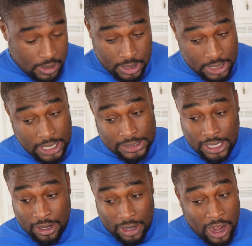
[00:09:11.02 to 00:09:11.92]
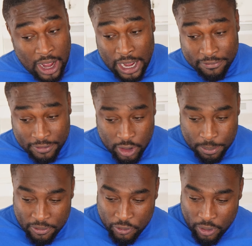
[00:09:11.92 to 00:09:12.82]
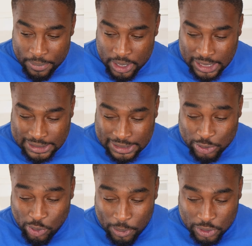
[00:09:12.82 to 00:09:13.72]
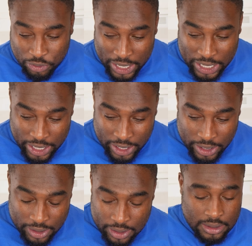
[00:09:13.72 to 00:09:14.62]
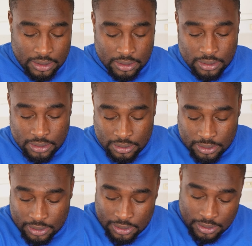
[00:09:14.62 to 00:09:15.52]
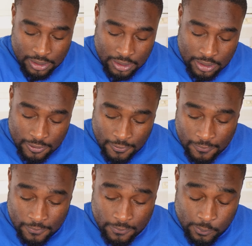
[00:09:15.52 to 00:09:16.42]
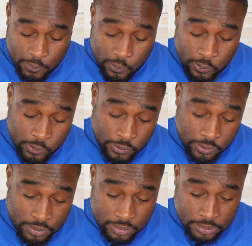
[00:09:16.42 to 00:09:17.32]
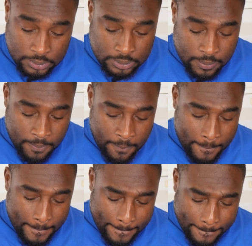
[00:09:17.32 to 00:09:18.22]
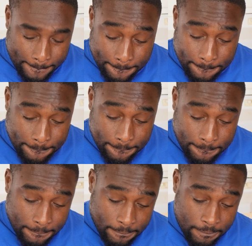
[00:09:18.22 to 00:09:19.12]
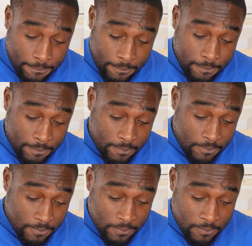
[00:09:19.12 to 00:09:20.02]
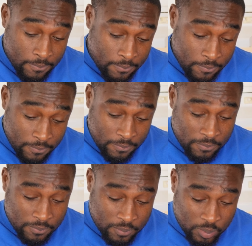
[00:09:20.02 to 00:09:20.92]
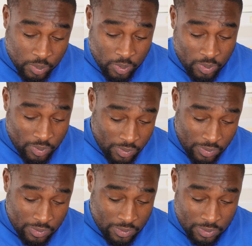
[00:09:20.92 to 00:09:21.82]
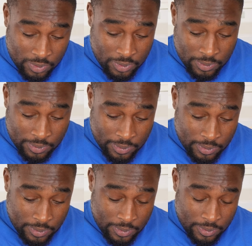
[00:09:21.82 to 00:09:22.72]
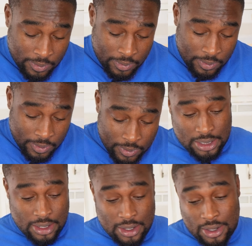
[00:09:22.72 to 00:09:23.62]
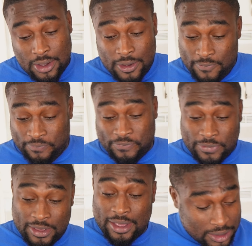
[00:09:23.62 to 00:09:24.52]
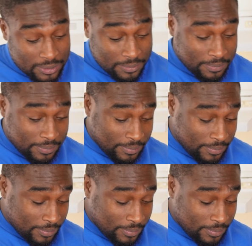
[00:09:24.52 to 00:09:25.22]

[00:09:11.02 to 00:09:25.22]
And that's a half a cup of rum because this rum was right here. Follow everything in this carrot juice recipe. You make this carrot juice, you will love this carrot juice. So I'm gonna taste and see how much alcohol is inside this.